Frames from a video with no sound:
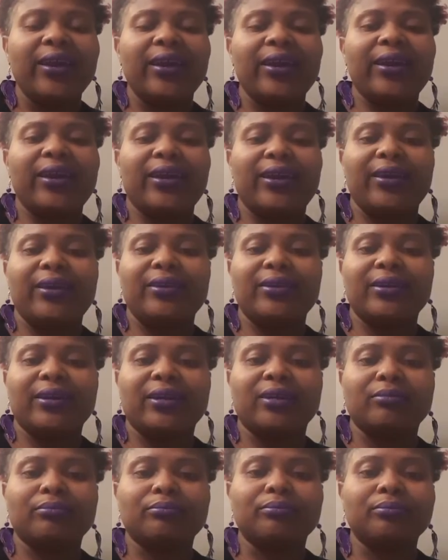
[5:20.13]

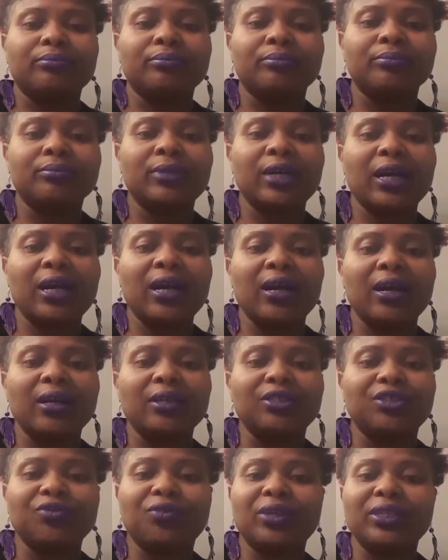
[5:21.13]
And
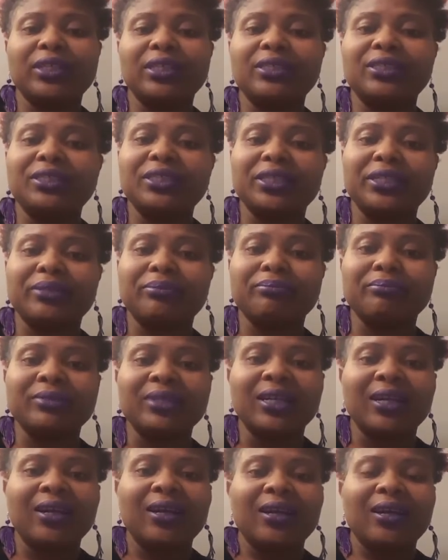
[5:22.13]
joined the gym.
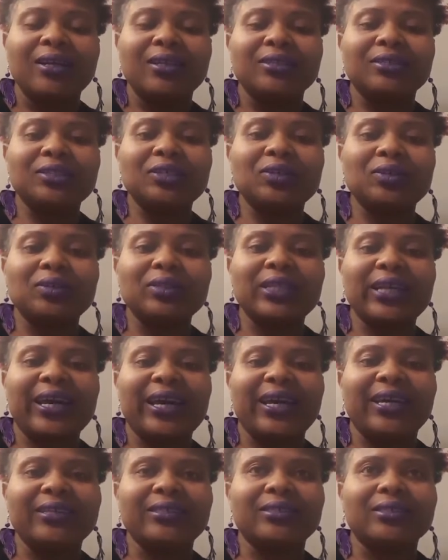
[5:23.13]
So
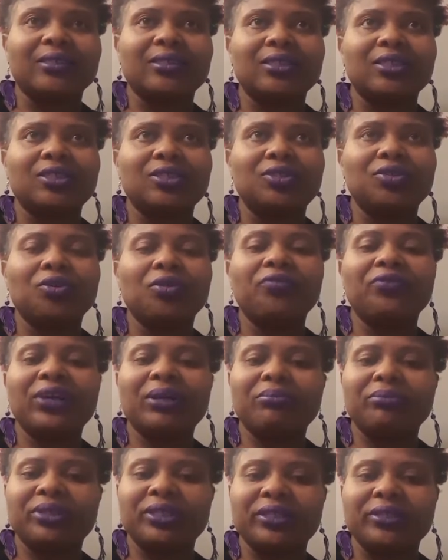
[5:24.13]
last
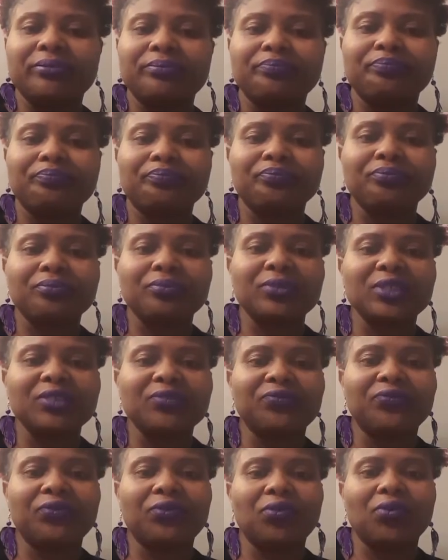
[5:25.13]
November
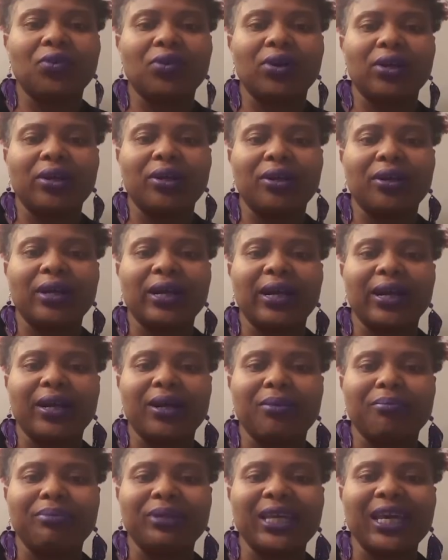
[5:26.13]

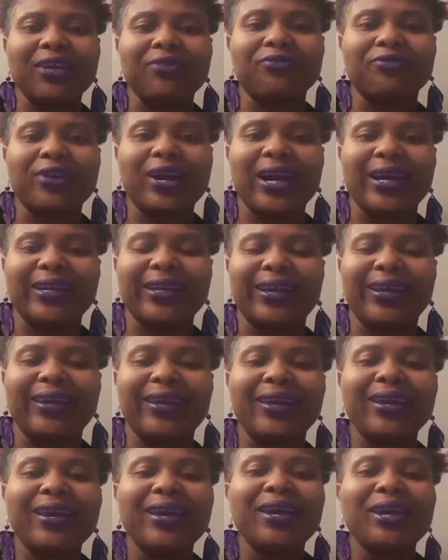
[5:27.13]
for Black
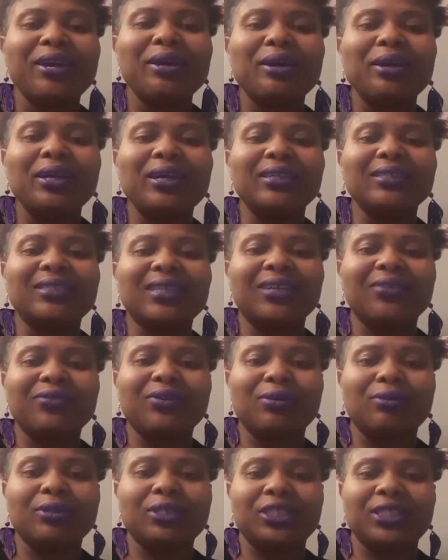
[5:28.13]
Friday, instead of
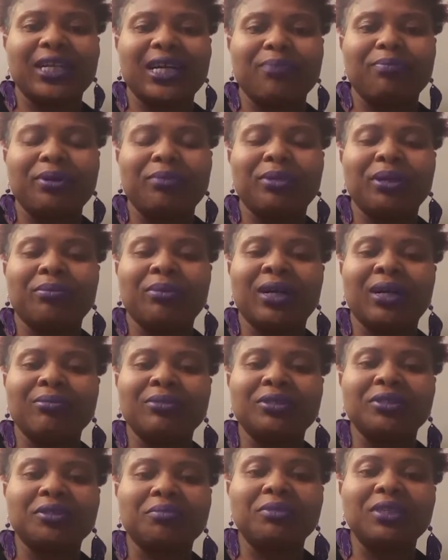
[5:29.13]
going shopping, my mom
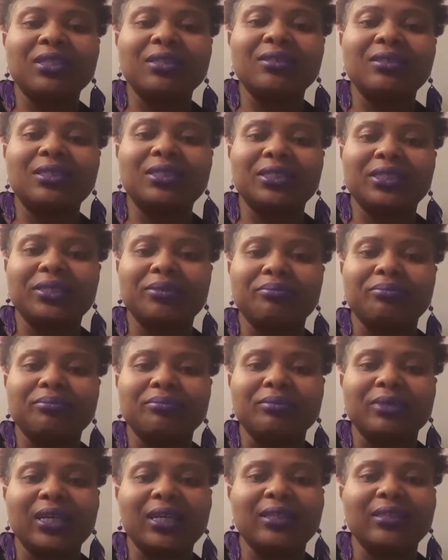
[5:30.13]
took me to the gym
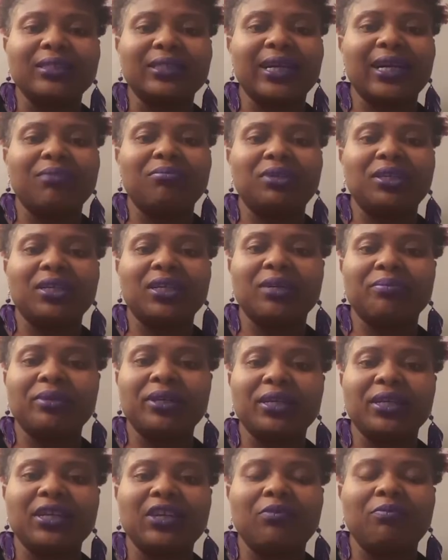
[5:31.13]
and signed me up
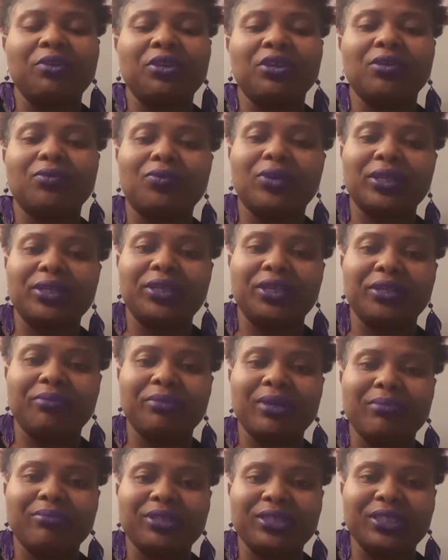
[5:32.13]
and gave me a 1 year
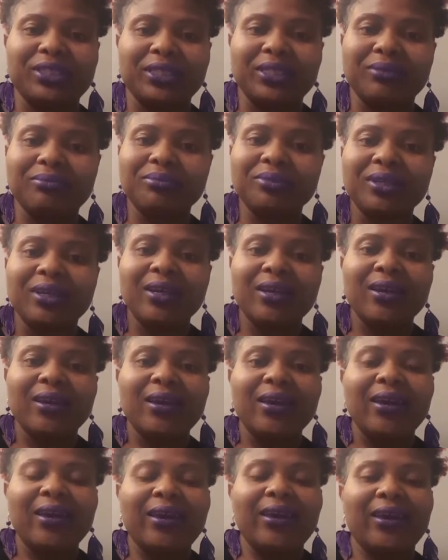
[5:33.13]
membership.
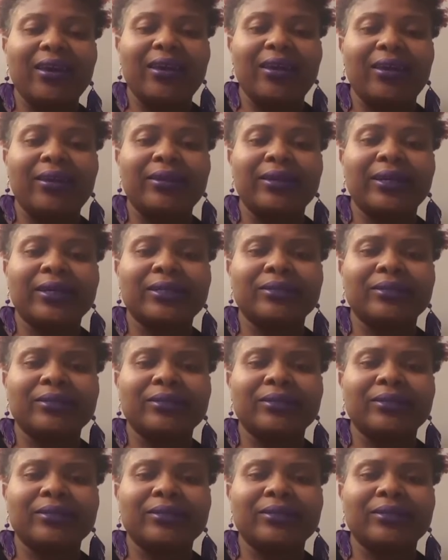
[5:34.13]
And